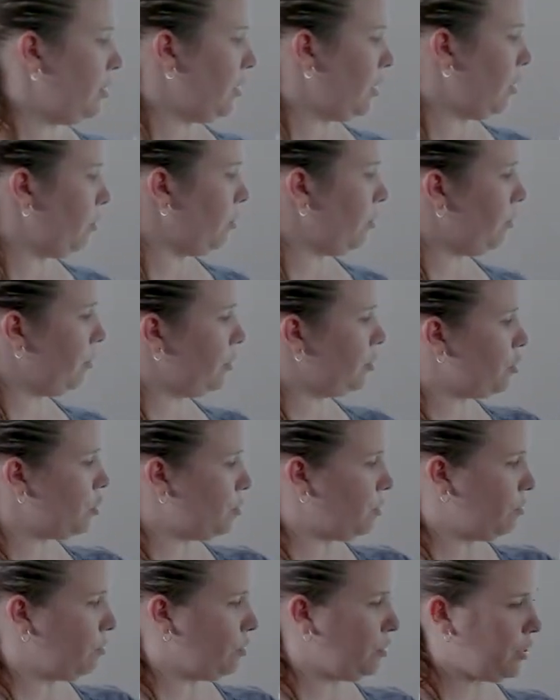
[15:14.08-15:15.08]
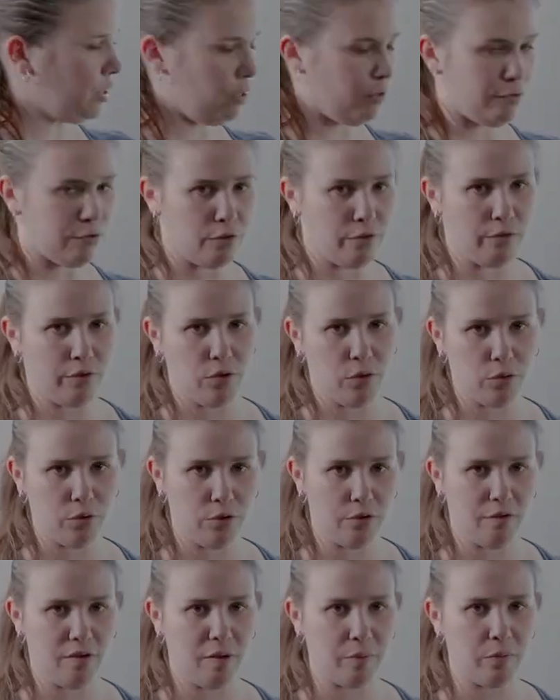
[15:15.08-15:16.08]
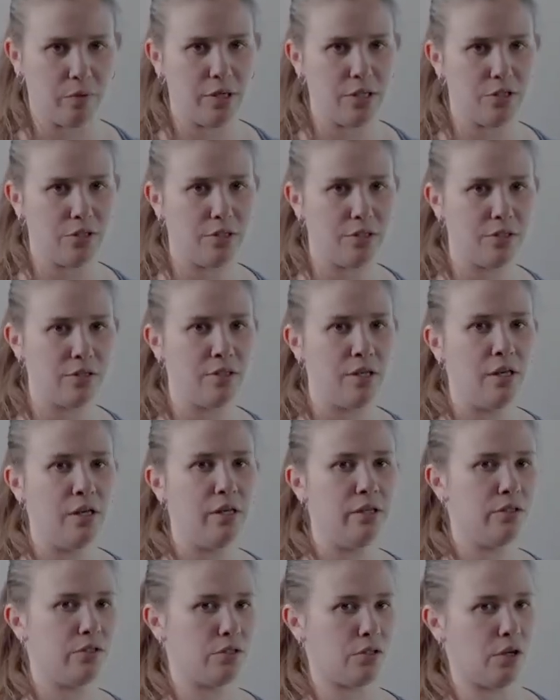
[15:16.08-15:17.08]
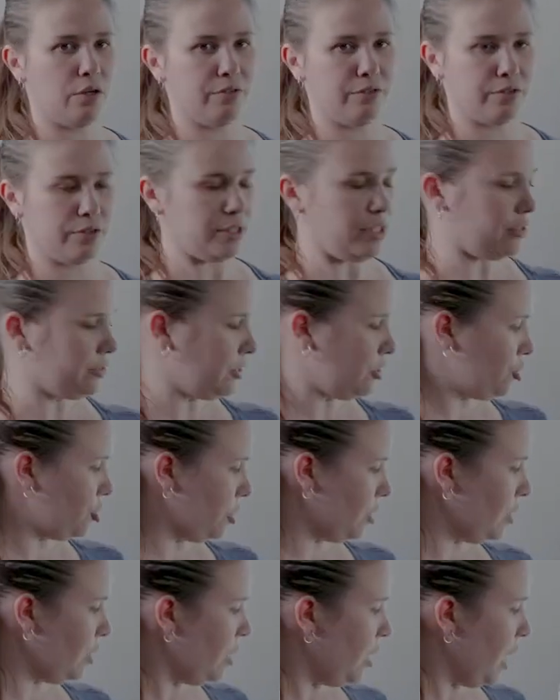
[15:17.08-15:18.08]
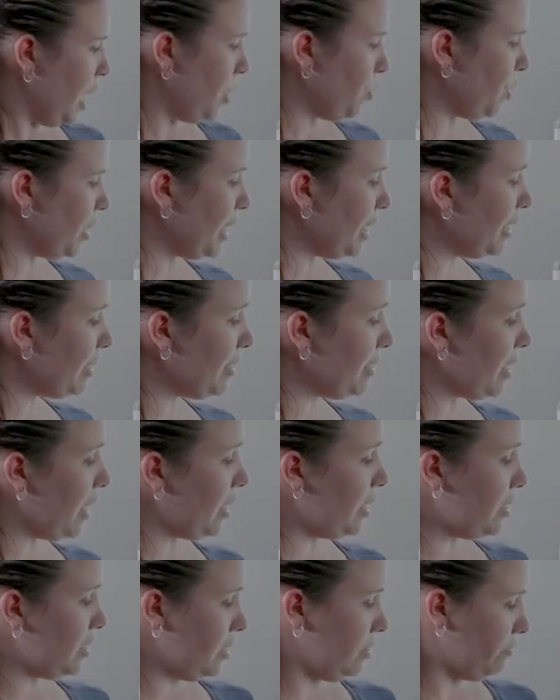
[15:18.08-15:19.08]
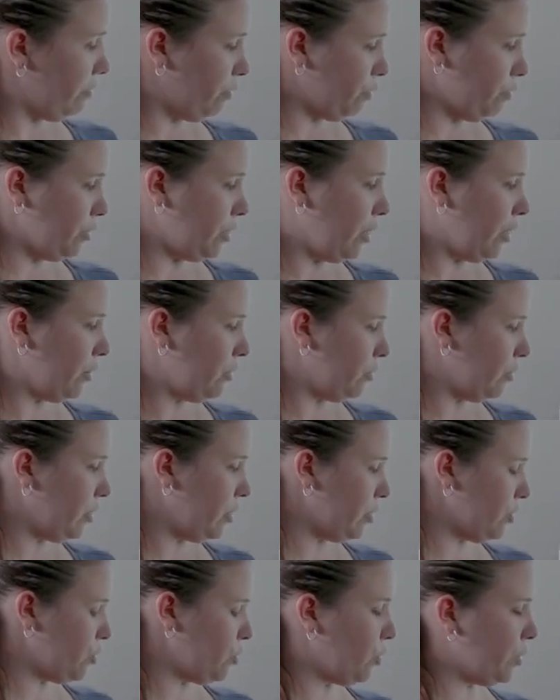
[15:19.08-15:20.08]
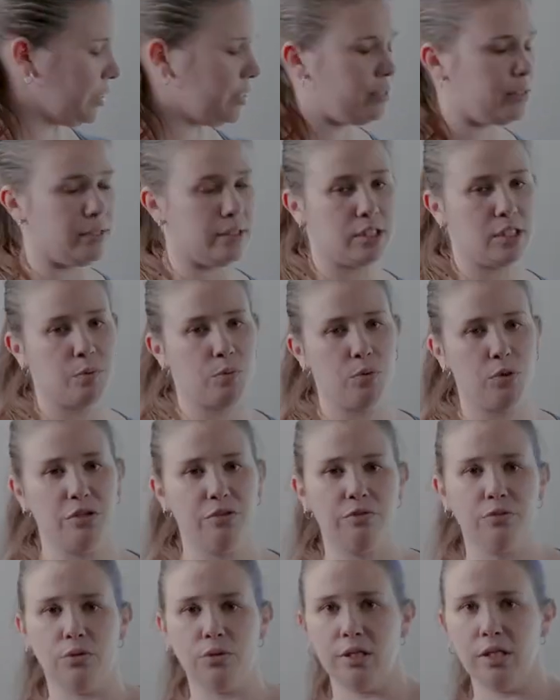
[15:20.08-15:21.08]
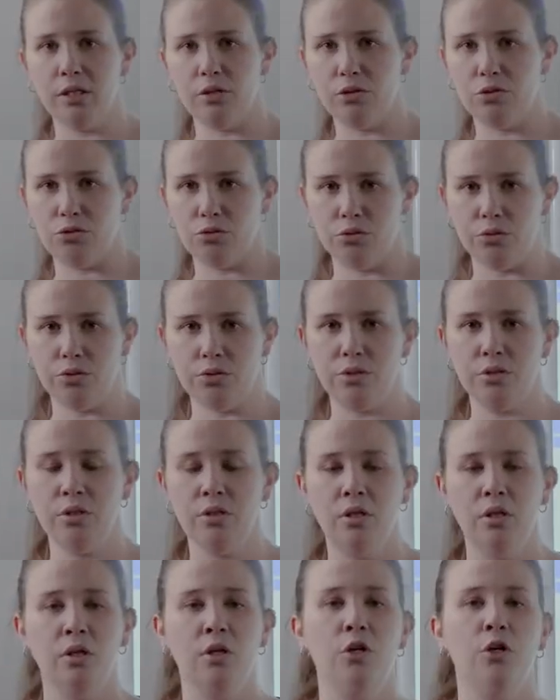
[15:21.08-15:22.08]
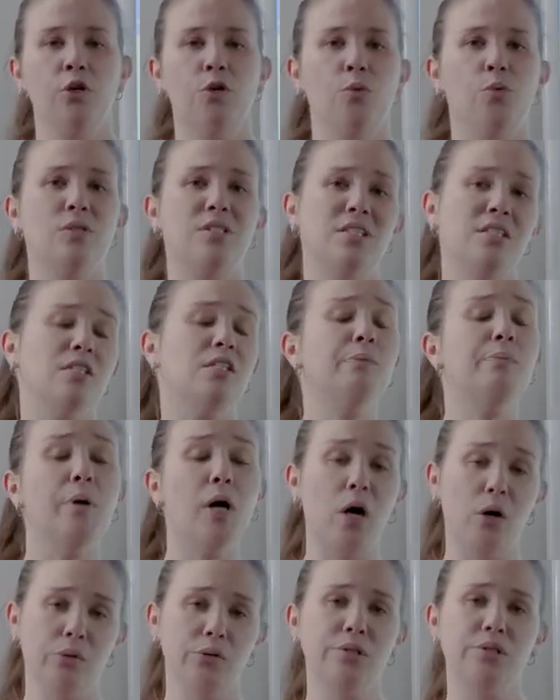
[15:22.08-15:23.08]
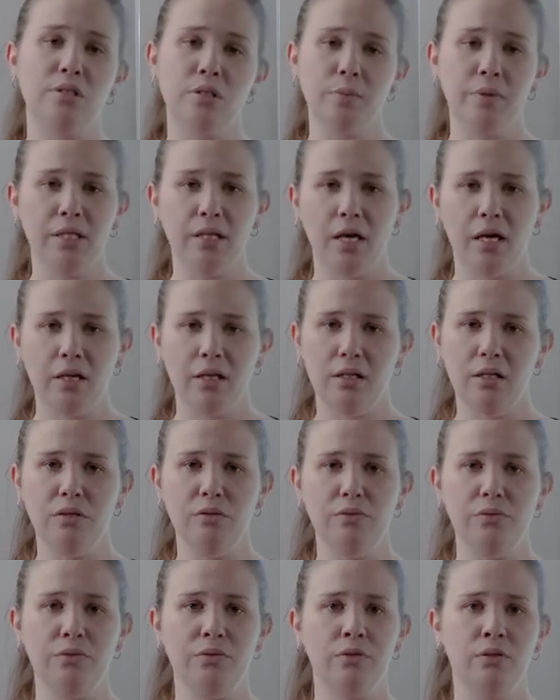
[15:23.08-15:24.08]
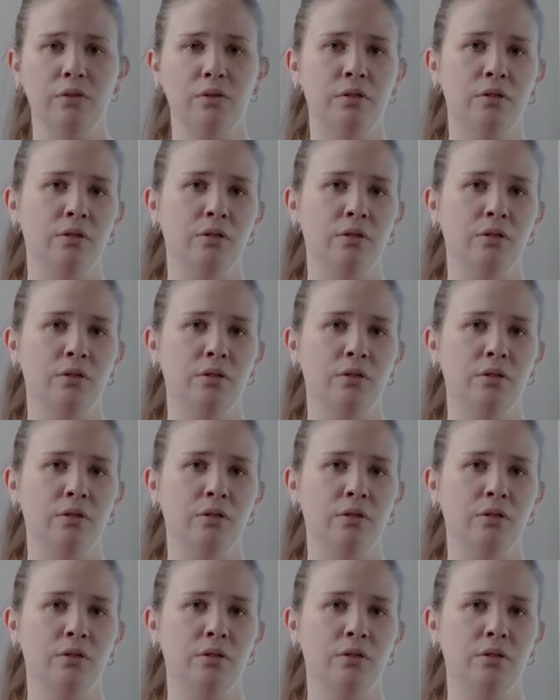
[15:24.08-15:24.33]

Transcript: Now we want to just be real careful of our order of operations, solve for delta G, and we get a negative 326.4 kilojoules. Was it supposed to be negative?